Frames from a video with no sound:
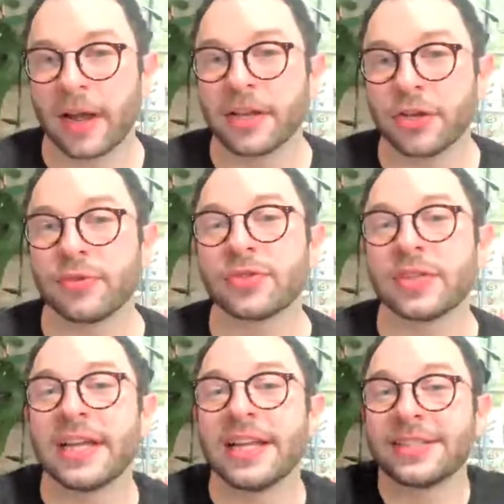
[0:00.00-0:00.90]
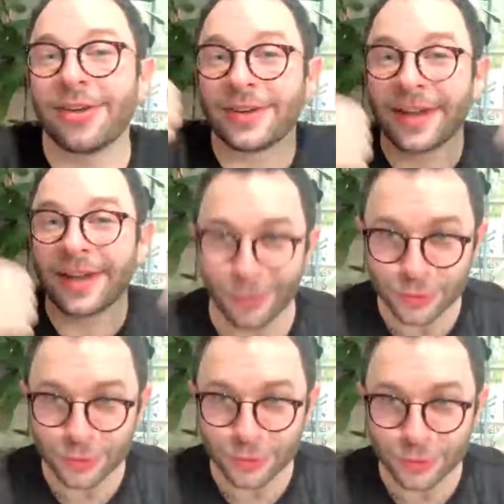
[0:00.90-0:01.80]
and usually it's on
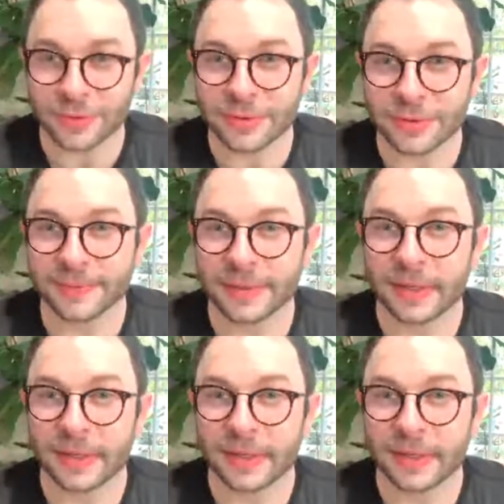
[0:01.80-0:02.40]
our shoulders.